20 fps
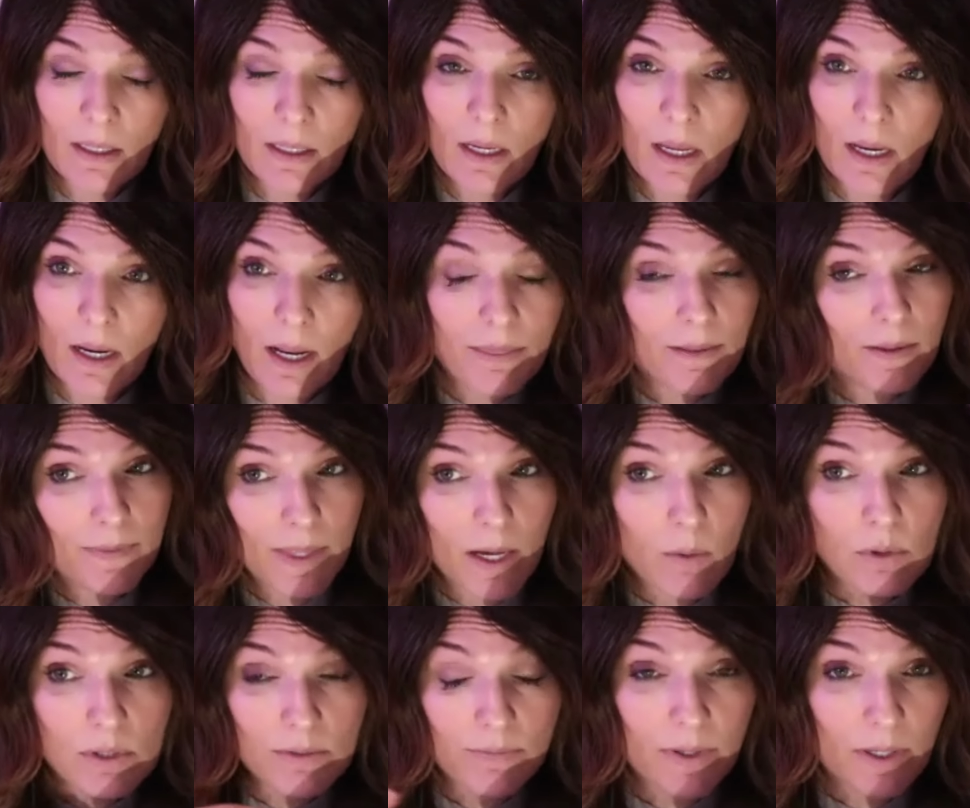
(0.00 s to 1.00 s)
And I thought that
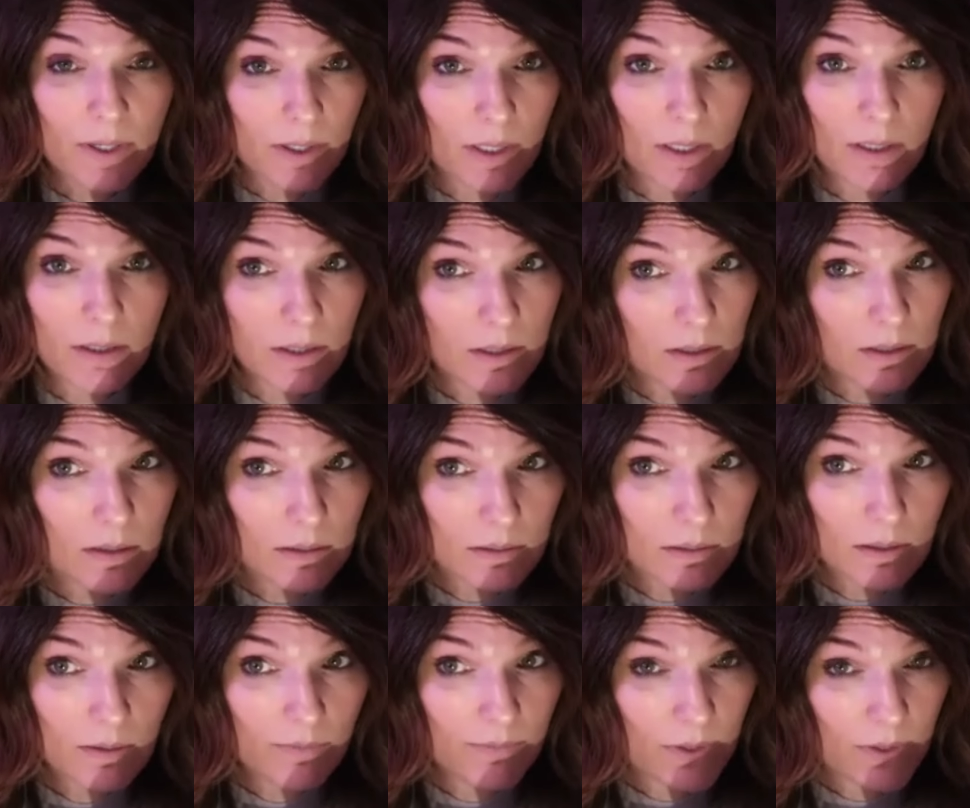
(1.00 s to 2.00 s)
was very
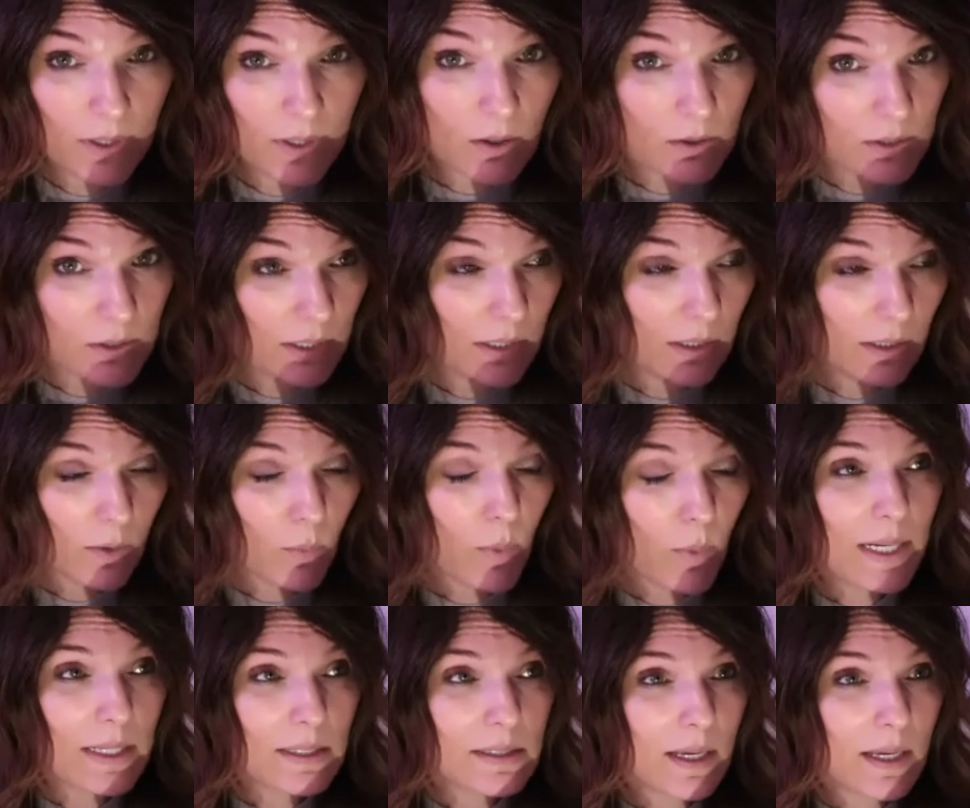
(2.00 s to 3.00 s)
a very articulate way
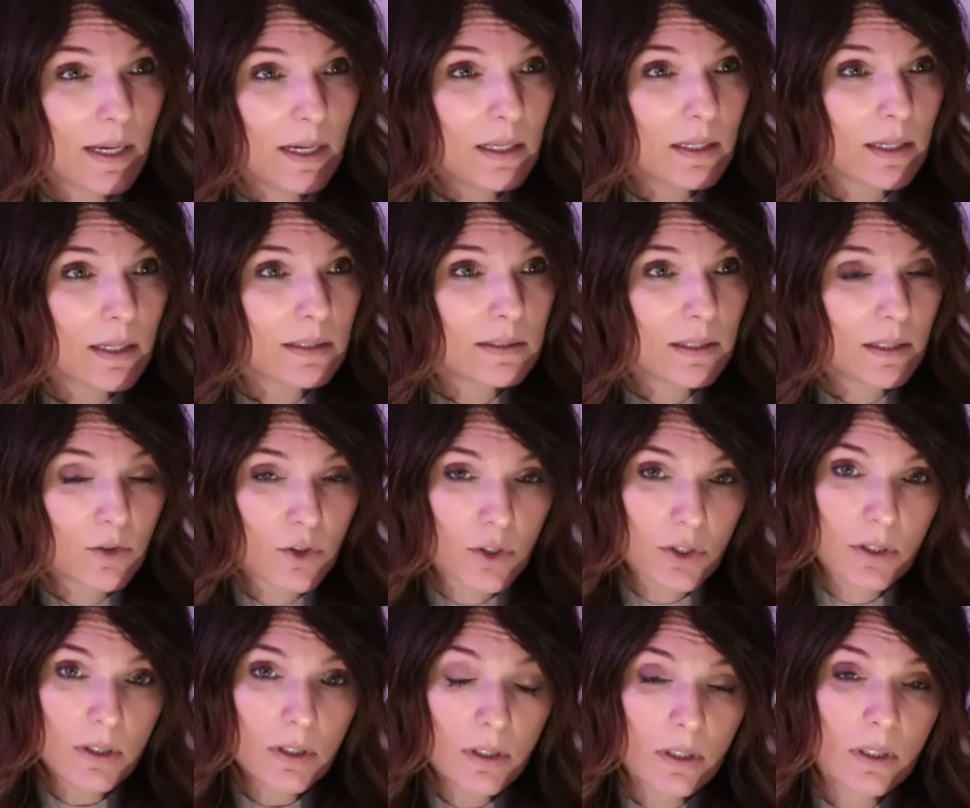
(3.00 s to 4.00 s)
to say it and I said,
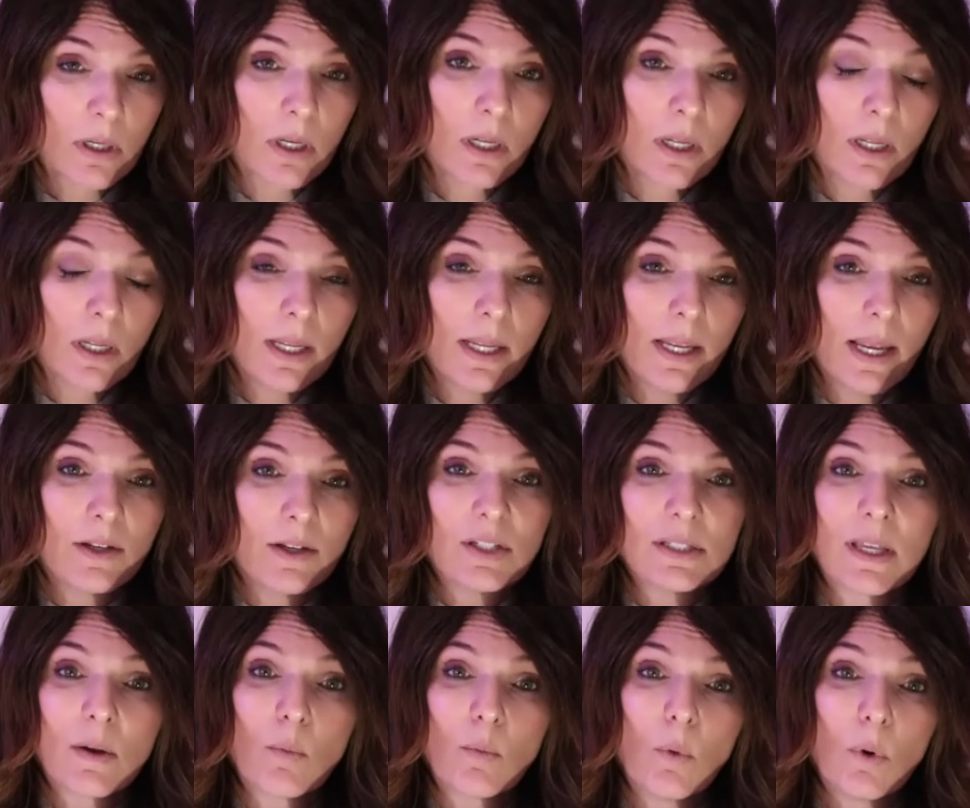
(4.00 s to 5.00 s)
"Sure." And she
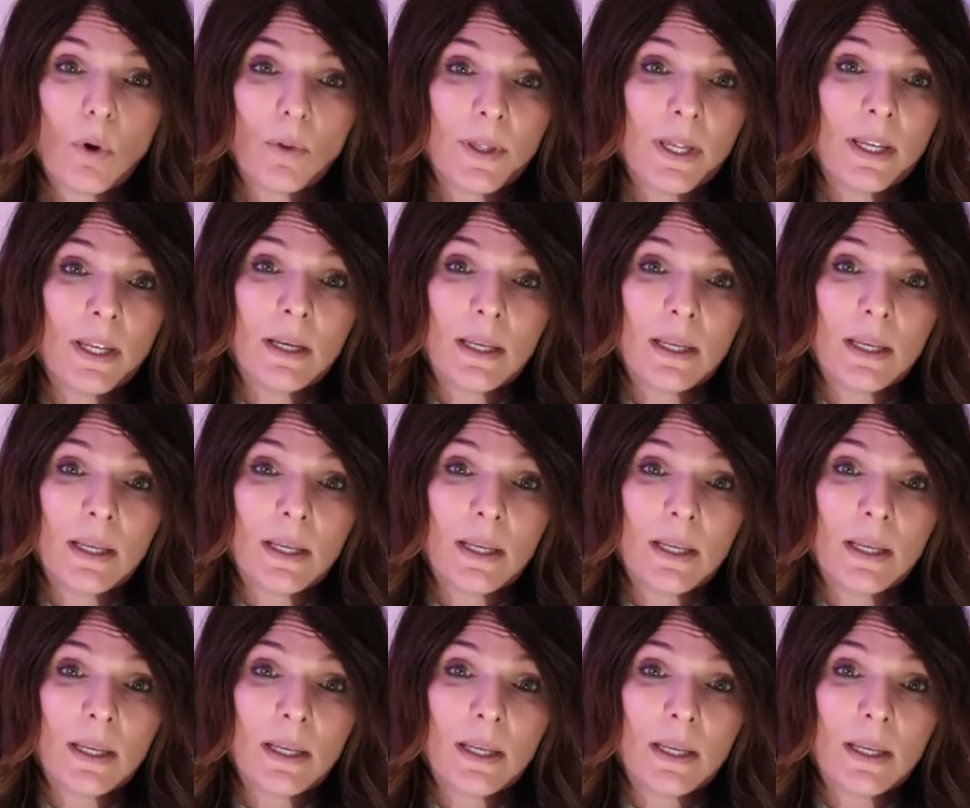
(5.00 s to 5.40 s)
said, "Well, then